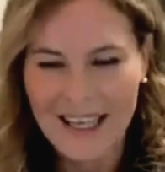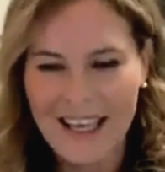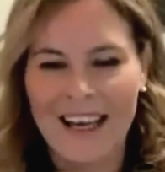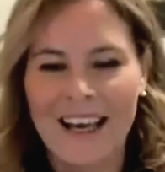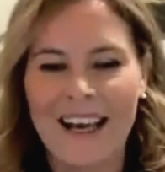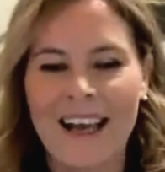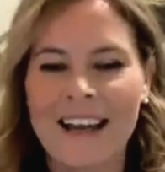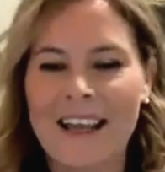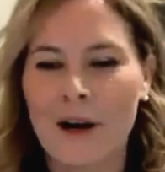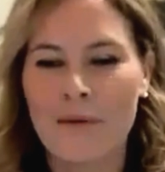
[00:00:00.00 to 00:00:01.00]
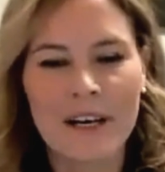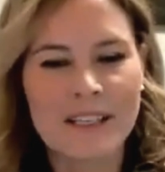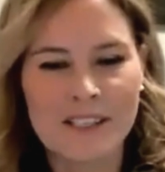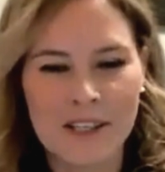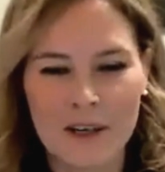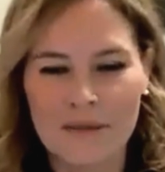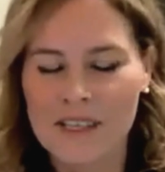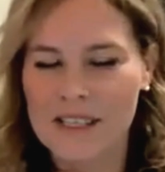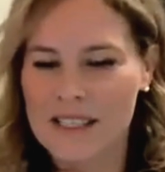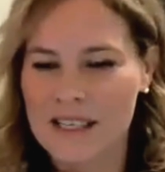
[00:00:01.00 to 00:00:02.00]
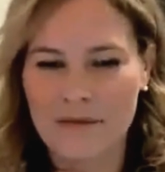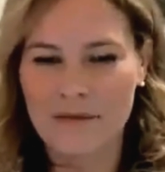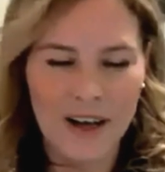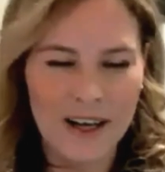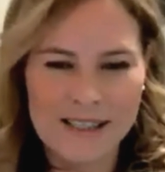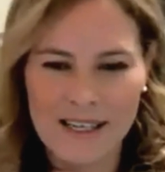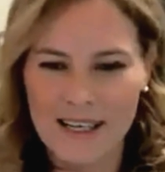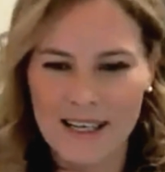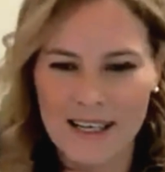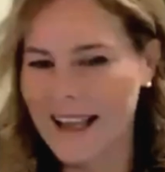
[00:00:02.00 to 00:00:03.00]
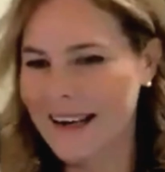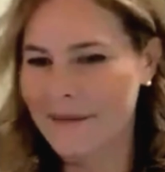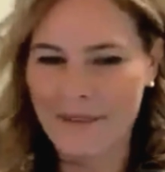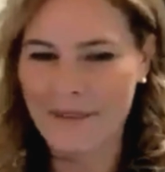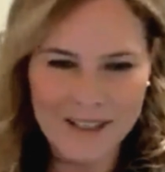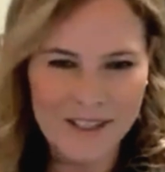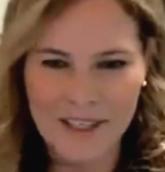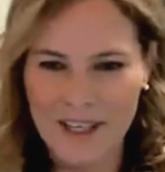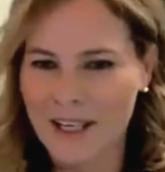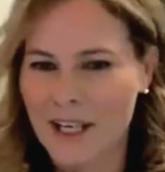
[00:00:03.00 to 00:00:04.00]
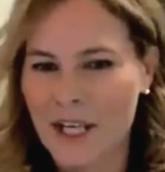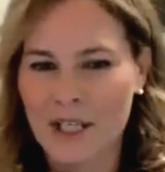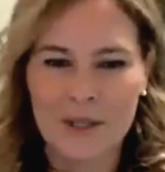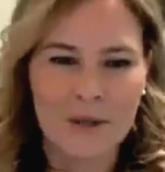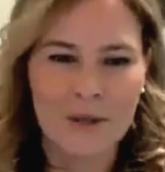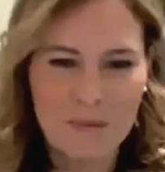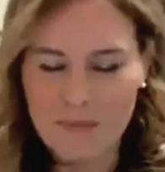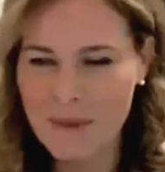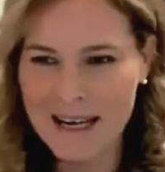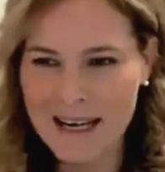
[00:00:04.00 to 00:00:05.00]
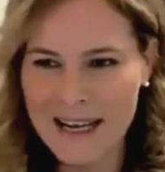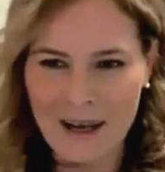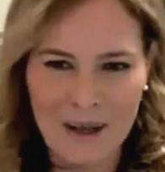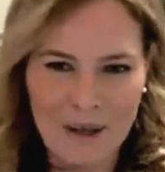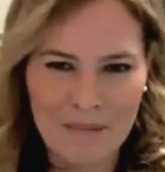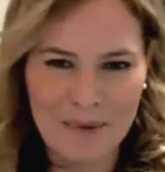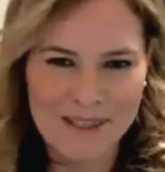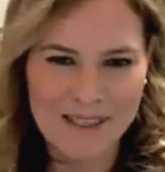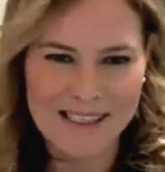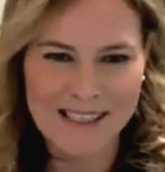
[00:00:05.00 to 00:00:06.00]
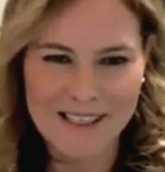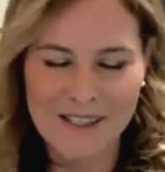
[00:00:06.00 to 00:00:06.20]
And he currently serves as an advisor and investor to many other businesses.